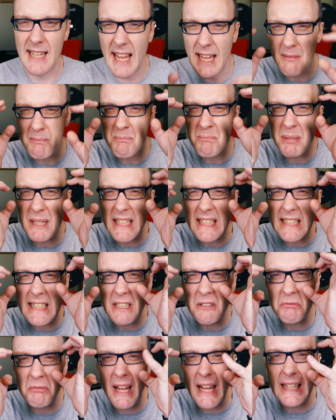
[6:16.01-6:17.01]
They had
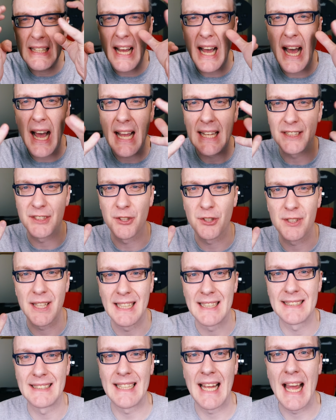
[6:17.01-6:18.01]
beady red eyes and looked
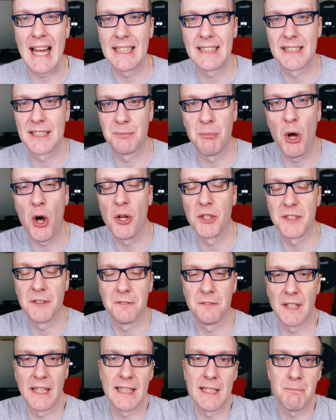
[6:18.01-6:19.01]
like sad, small,
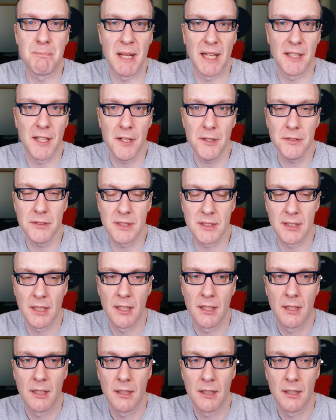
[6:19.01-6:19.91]
deflated pillows.